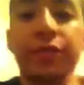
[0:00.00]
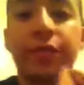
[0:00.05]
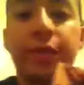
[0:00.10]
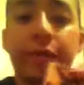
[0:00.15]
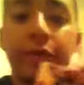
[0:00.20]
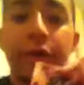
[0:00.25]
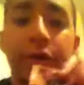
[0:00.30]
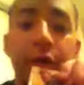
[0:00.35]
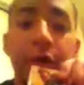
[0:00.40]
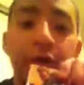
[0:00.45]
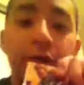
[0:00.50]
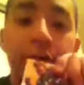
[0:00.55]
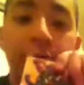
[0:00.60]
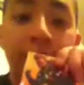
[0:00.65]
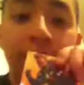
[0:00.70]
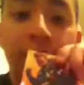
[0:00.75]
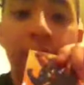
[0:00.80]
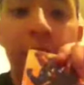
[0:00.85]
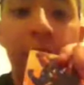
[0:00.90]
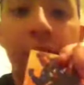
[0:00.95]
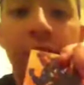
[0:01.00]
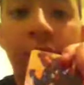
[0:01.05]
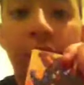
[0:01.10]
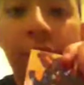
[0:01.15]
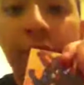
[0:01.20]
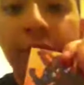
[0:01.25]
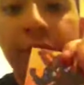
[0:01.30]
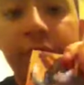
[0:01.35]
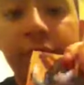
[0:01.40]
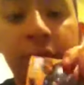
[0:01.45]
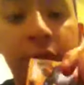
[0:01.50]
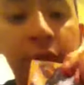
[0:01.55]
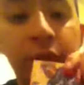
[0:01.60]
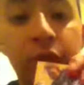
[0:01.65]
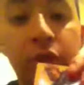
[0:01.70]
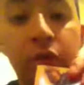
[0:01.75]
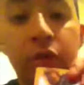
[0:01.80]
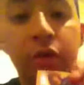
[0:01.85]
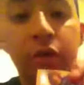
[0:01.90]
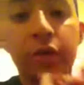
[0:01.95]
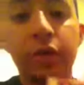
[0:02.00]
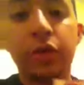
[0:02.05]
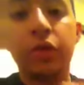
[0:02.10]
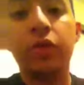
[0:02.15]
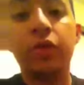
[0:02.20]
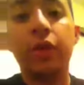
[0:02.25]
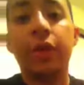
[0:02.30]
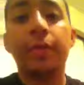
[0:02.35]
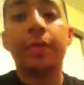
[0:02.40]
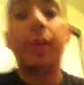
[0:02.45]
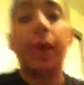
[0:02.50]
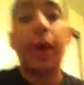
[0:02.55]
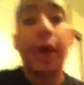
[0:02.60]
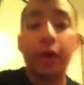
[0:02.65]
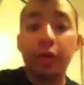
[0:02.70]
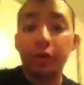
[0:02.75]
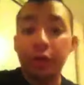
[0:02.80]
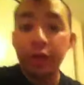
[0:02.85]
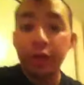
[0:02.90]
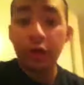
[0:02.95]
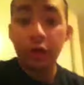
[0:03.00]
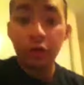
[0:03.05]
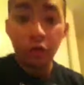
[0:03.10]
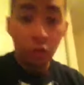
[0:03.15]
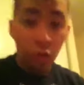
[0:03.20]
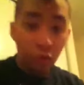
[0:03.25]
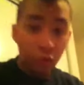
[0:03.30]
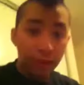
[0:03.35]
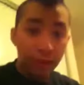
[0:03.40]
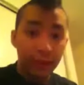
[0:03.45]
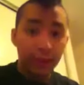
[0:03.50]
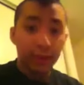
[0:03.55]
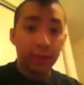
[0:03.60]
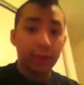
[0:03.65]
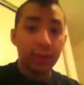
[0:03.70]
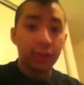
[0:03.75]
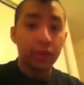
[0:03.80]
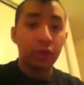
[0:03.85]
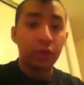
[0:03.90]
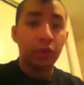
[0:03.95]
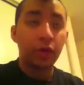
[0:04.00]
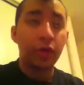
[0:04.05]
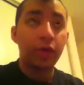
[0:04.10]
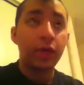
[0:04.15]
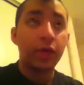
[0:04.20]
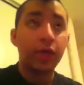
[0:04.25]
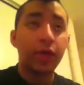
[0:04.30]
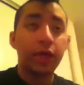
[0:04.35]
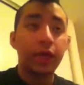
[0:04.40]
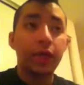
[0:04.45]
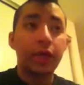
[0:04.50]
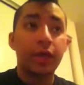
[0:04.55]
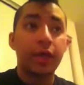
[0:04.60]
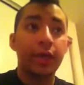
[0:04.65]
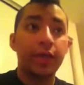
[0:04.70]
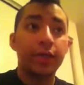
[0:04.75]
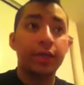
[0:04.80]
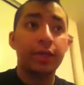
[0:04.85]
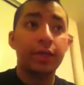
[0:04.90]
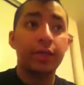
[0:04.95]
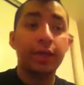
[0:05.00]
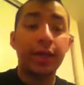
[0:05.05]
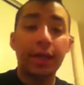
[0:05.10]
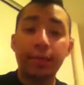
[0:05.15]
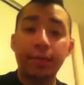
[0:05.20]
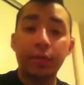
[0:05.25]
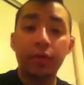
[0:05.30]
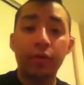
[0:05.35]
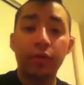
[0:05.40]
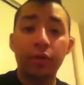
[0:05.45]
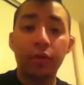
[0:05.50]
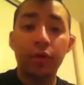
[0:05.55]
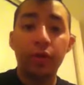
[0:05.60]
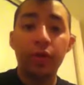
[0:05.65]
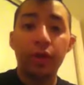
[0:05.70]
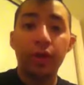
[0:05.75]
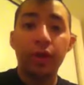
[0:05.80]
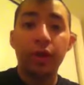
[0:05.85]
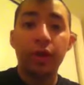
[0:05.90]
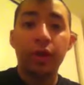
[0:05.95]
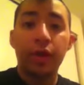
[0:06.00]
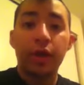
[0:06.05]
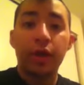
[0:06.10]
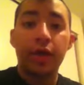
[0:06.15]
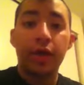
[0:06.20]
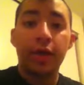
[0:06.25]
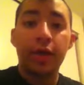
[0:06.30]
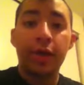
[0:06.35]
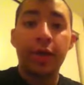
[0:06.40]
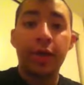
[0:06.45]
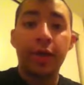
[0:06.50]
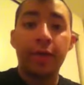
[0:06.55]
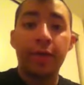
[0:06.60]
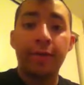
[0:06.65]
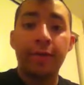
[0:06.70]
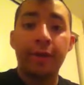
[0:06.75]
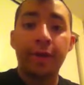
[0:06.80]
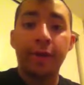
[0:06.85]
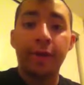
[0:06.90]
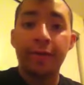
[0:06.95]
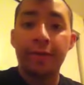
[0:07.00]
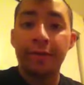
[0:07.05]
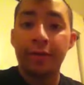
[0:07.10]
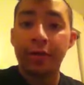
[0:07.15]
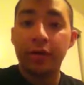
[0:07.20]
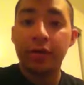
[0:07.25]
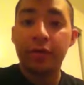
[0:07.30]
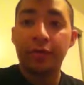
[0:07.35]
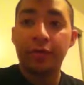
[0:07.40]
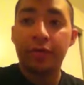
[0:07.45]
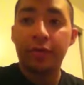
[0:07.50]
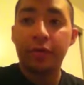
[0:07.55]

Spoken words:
very good, and there's a lot of side stories to them. I only own one side story. It's Deadpool and the Fearsome